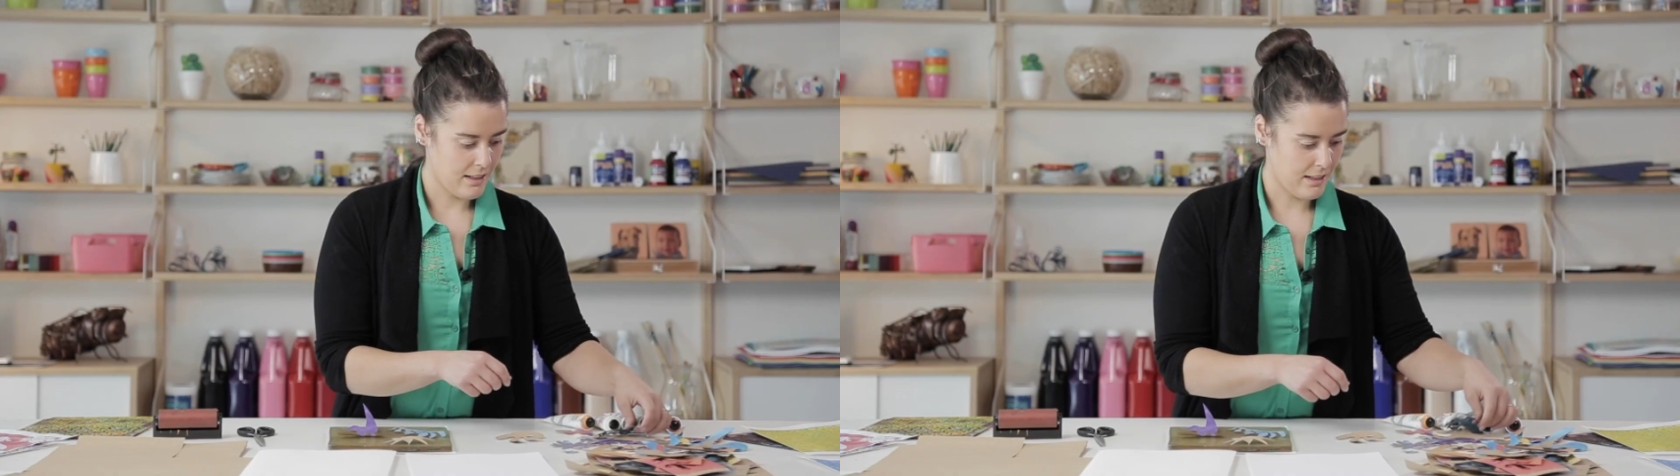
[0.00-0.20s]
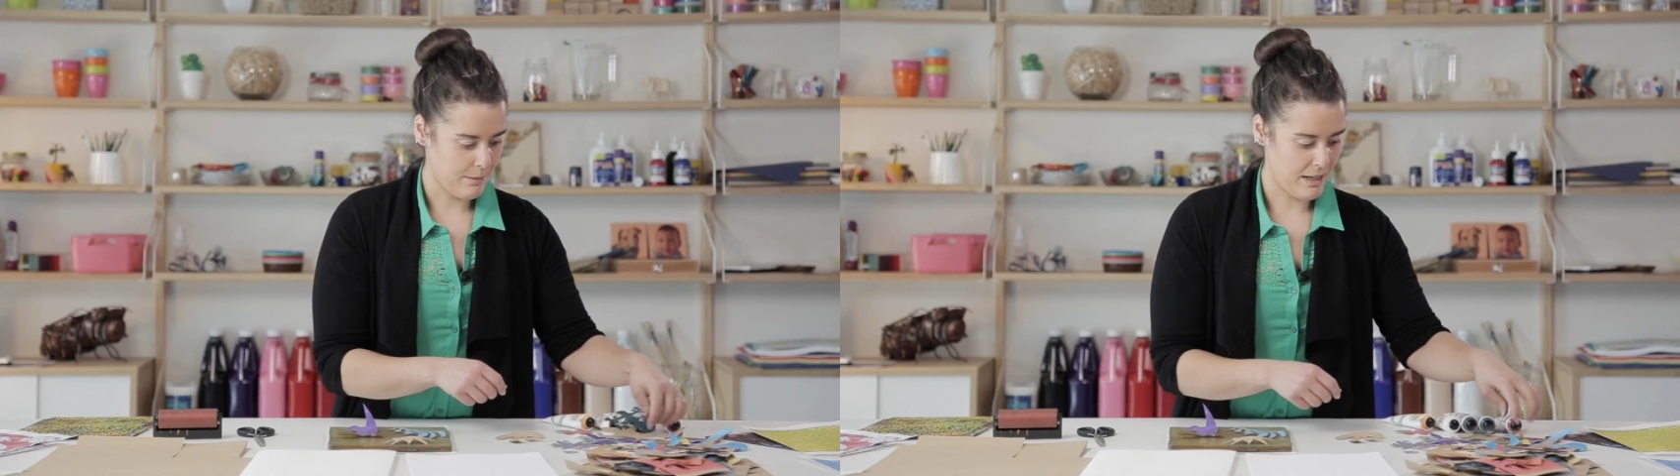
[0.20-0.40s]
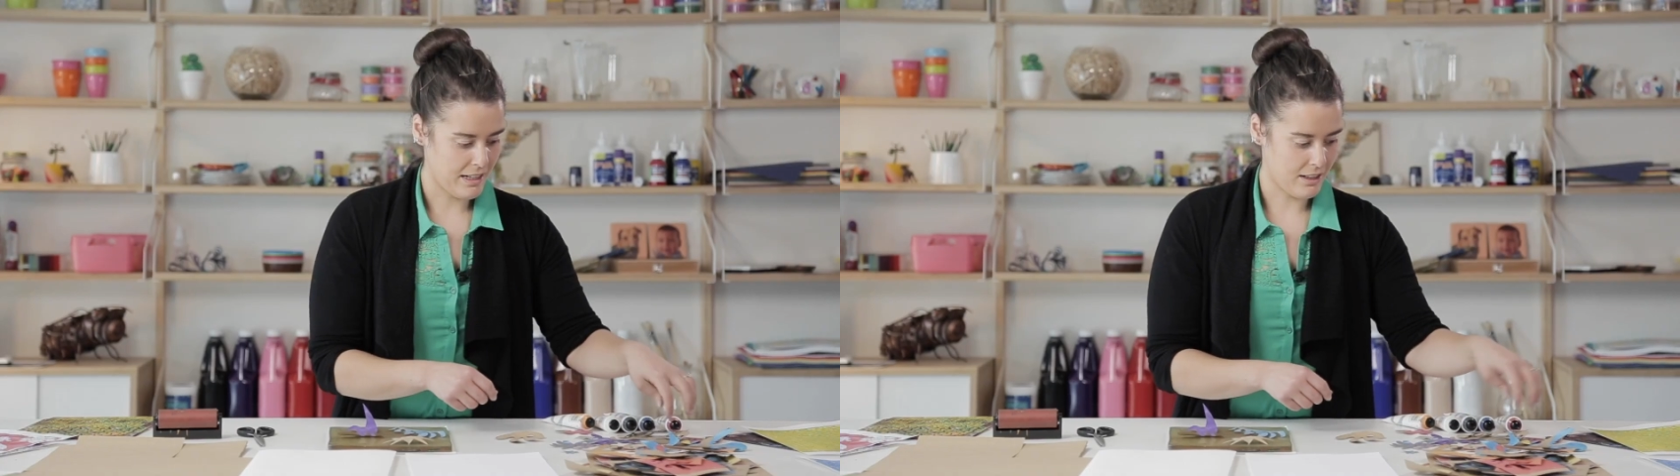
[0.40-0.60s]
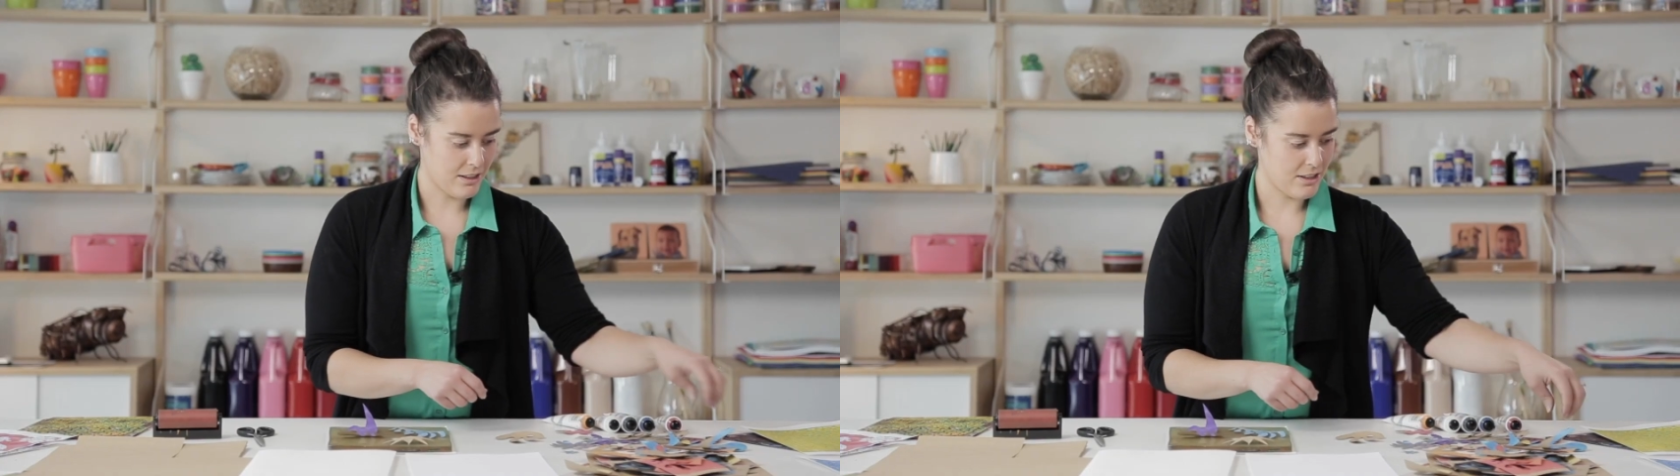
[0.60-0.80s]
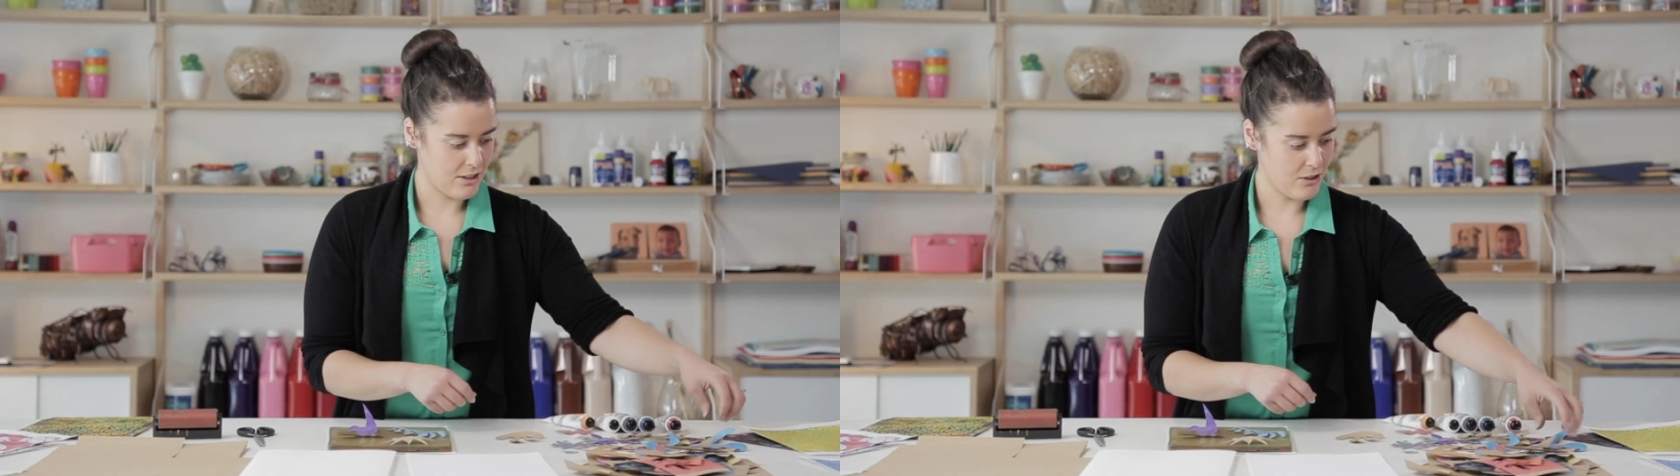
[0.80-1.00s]
and I'm making a
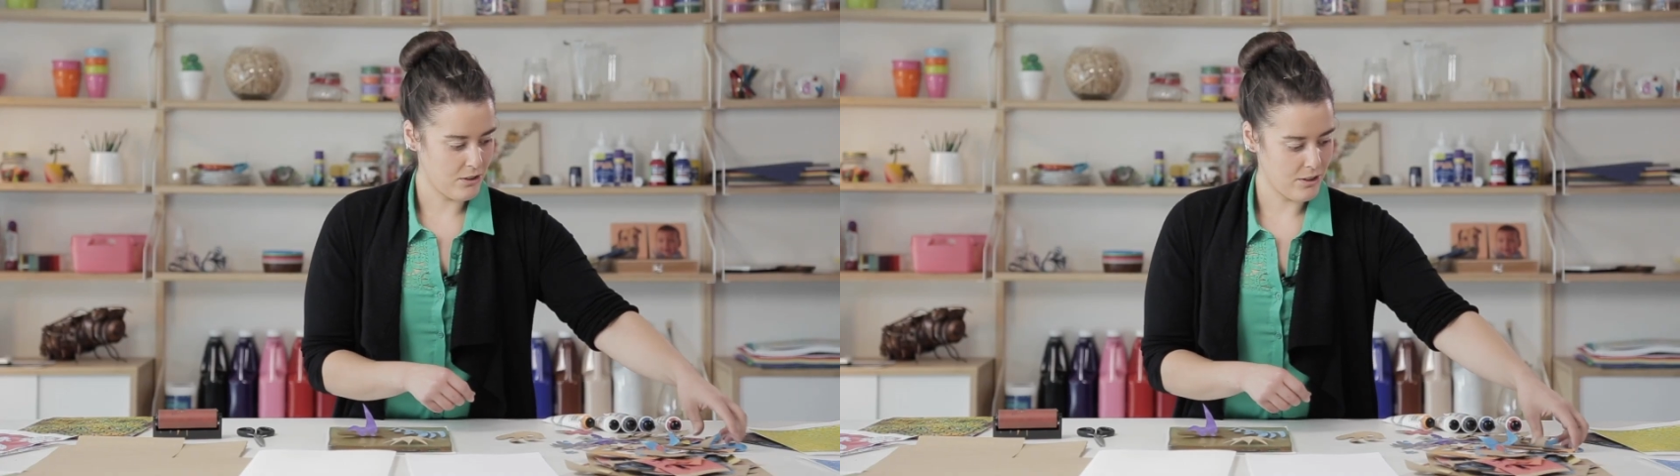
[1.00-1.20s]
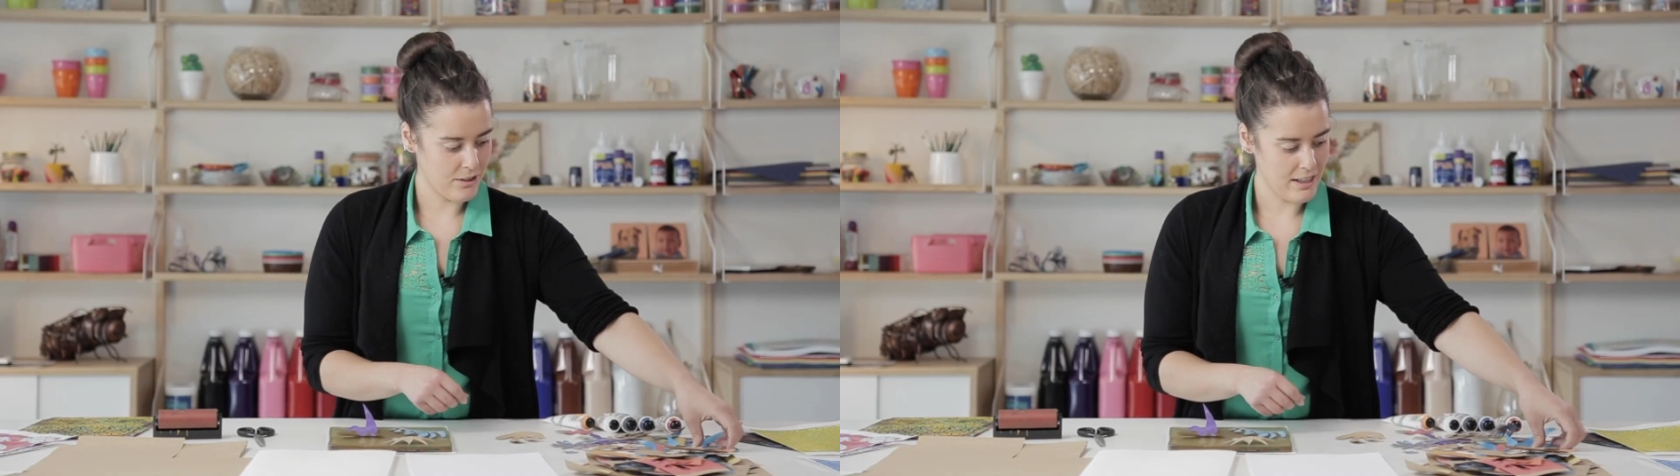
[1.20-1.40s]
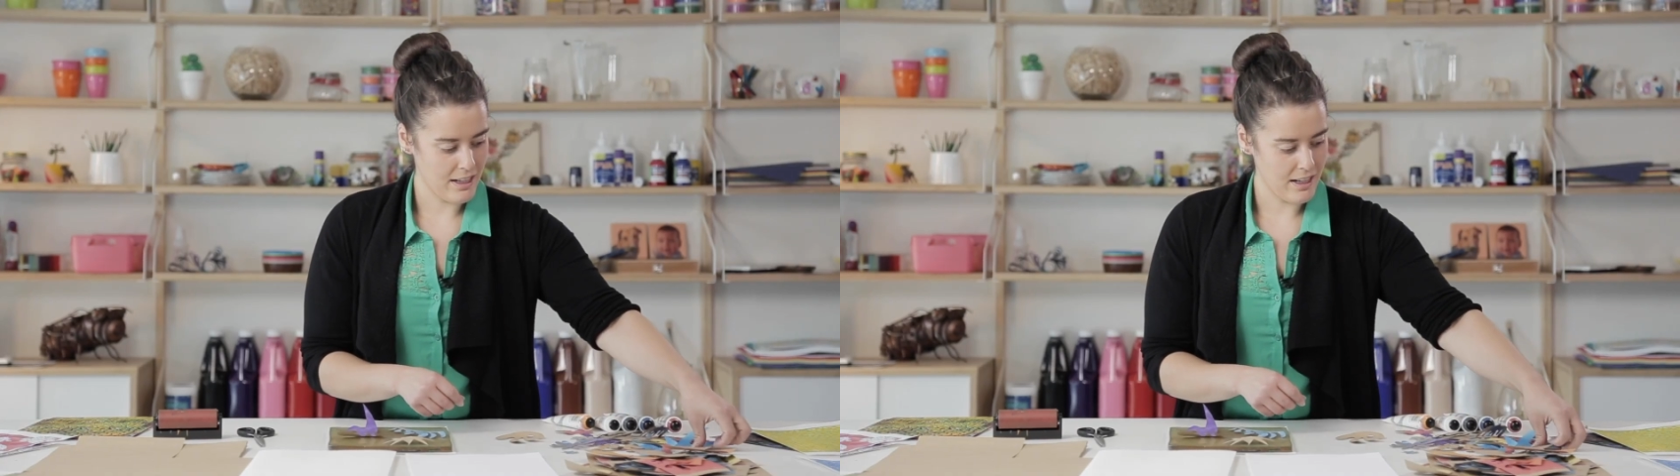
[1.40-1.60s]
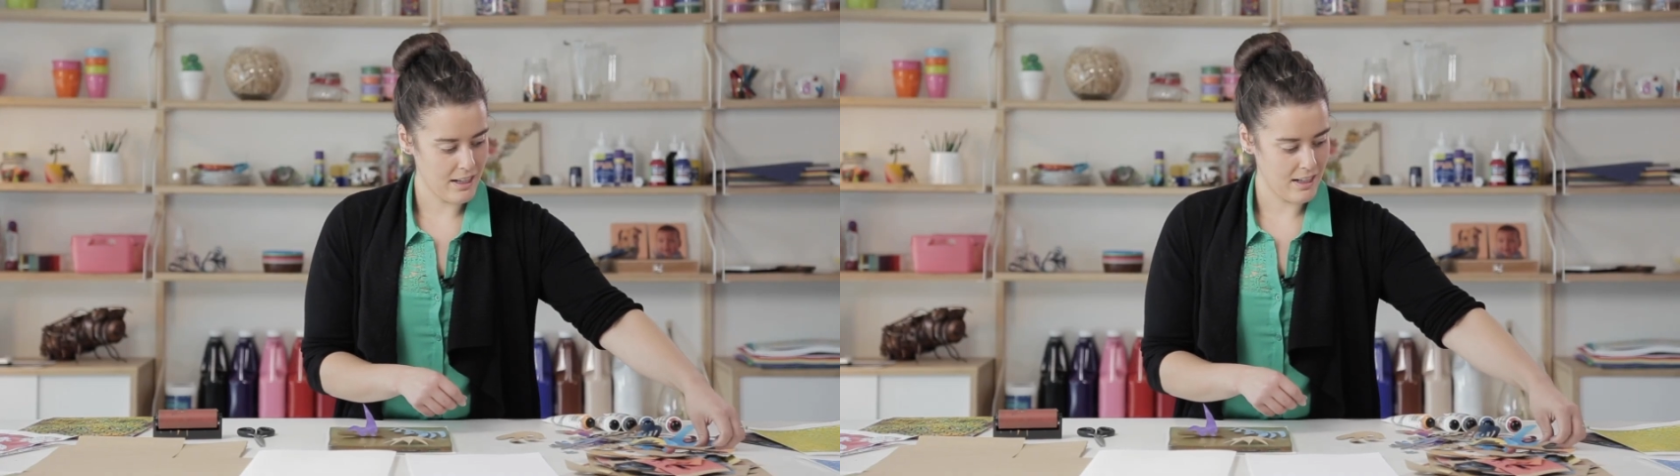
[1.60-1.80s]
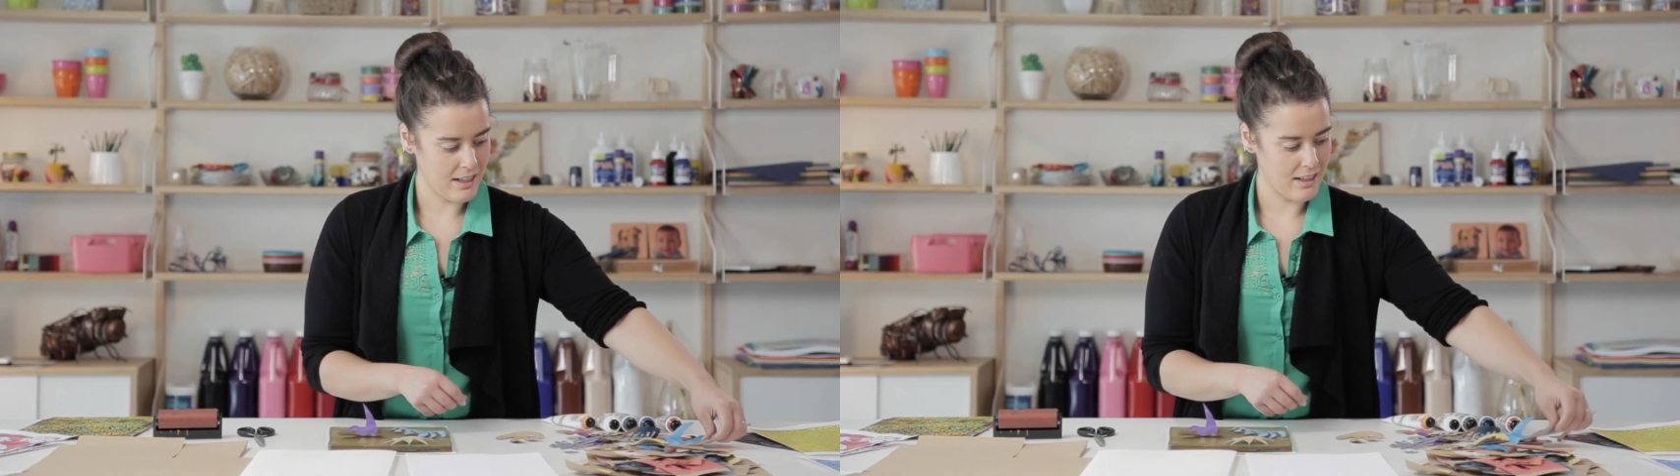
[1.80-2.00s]
story